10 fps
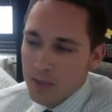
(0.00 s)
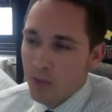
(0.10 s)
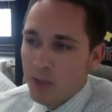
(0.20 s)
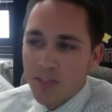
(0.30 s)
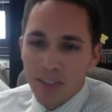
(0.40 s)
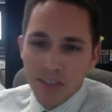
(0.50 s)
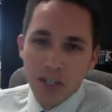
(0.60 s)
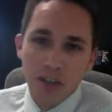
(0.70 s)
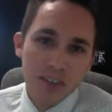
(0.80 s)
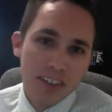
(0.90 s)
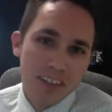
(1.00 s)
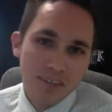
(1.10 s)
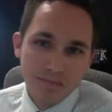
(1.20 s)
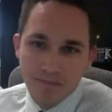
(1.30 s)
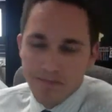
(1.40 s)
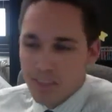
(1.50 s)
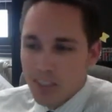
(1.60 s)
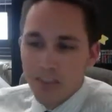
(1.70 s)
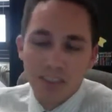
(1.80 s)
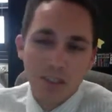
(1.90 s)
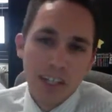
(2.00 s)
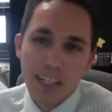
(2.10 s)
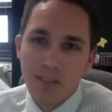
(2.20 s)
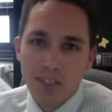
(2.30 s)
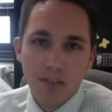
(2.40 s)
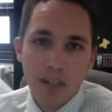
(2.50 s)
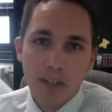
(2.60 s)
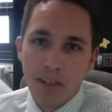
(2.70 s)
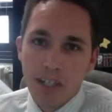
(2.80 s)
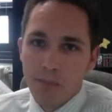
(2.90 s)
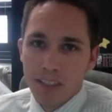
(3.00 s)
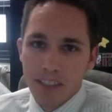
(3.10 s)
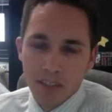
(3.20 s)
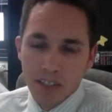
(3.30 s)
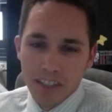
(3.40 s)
Most of us know that so-and-so can give us a great recommendation,